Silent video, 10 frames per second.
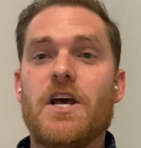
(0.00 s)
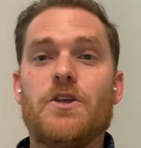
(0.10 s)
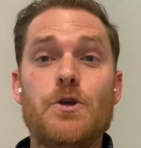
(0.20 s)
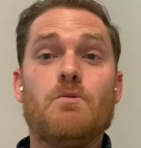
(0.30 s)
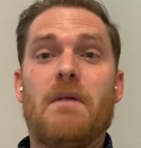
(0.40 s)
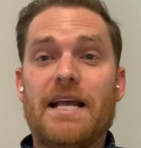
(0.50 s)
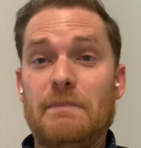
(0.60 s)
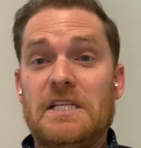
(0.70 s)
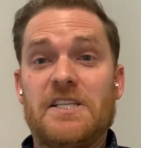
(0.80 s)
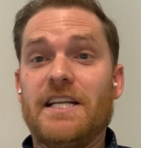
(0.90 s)
you might
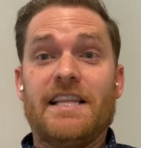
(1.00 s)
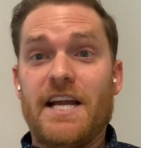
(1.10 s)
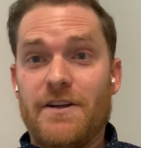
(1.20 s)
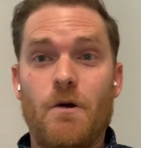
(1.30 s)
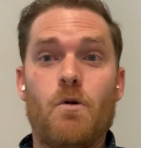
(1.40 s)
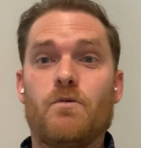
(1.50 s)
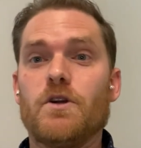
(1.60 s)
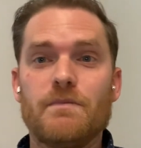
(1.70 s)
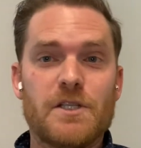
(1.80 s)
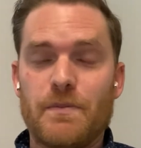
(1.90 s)
be sitting there and the whole
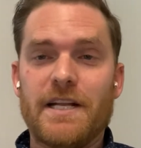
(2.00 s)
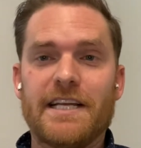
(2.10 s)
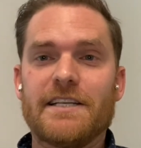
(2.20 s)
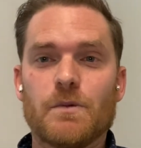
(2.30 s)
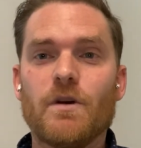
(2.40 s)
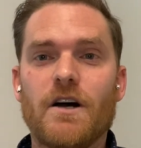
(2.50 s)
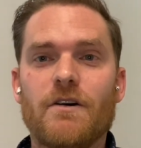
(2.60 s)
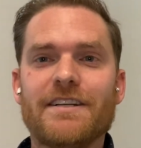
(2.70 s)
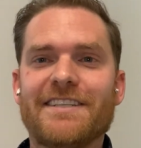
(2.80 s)
room is spinning as well.